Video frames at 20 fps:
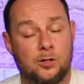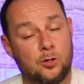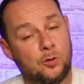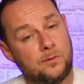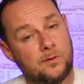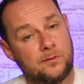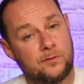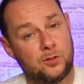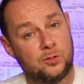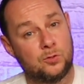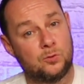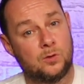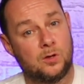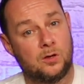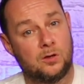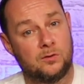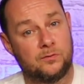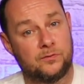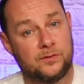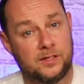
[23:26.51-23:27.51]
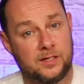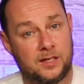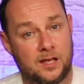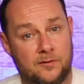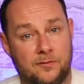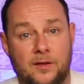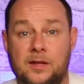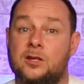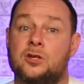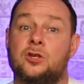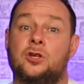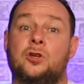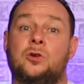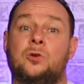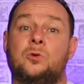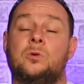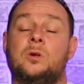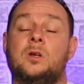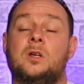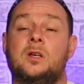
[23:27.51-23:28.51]
overview of the
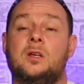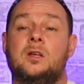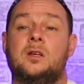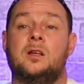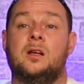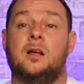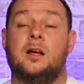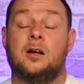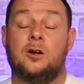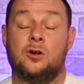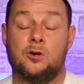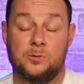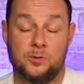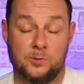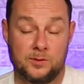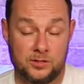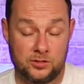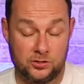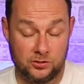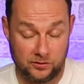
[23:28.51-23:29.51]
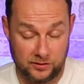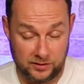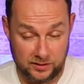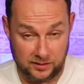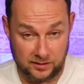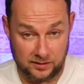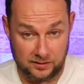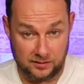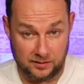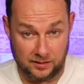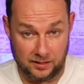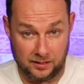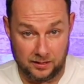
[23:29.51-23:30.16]
FAQ. I hope you enjoyed it.